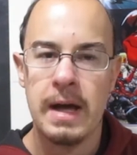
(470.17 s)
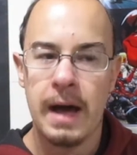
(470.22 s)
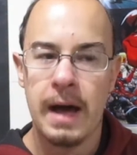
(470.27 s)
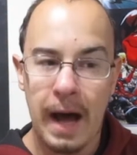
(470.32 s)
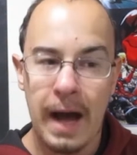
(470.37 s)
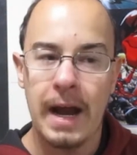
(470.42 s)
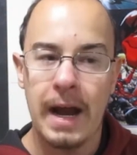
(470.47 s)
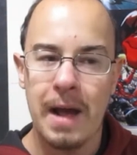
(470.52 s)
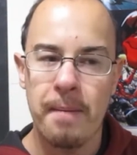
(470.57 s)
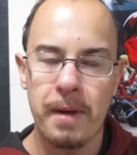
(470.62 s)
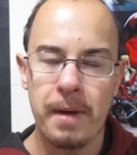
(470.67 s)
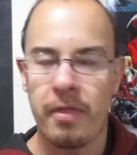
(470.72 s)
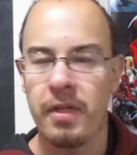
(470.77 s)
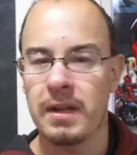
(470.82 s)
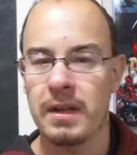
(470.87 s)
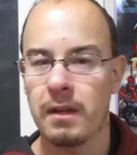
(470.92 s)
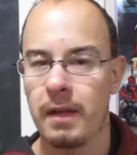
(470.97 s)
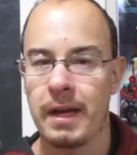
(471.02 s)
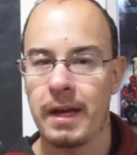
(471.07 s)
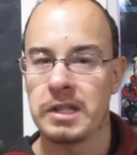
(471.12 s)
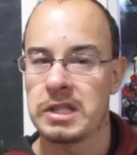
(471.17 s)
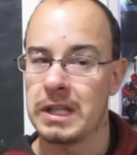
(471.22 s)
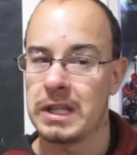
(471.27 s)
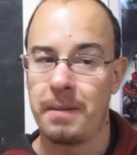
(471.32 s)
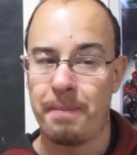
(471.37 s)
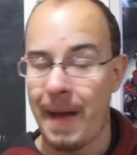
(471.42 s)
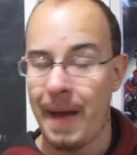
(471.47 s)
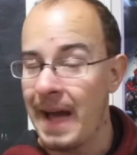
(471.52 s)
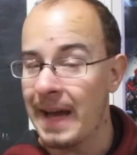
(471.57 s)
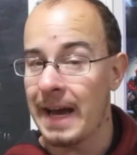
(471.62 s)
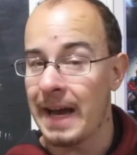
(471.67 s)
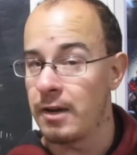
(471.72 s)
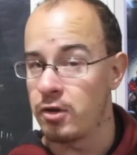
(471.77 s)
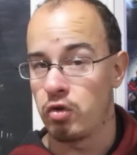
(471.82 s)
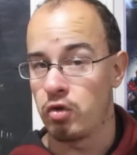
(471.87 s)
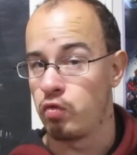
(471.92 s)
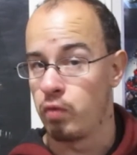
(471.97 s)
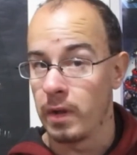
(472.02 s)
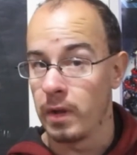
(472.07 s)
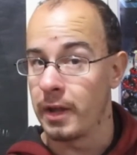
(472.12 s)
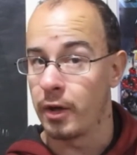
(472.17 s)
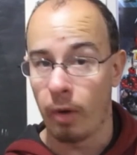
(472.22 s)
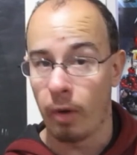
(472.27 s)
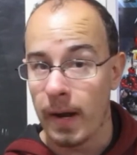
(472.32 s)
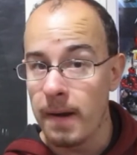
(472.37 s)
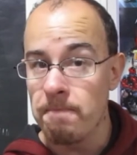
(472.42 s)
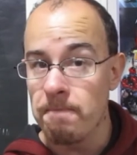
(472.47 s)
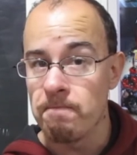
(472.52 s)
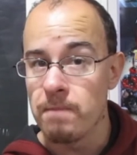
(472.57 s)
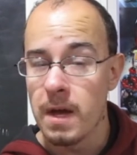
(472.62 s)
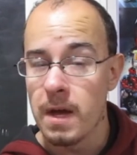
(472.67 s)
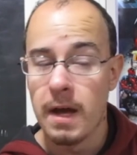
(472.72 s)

I am. I think, like I said, The Bad Guys was really great.